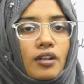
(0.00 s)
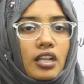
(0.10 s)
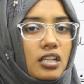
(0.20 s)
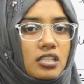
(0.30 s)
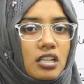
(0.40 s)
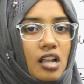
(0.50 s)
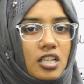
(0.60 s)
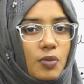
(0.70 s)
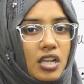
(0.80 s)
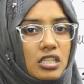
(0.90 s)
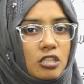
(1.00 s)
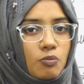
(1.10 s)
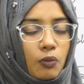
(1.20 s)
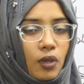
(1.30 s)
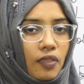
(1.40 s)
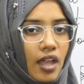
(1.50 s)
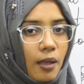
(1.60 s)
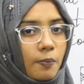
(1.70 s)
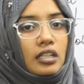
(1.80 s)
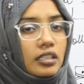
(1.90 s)
any intercellular spaces between
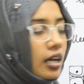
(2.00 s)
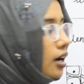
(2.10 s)
them. They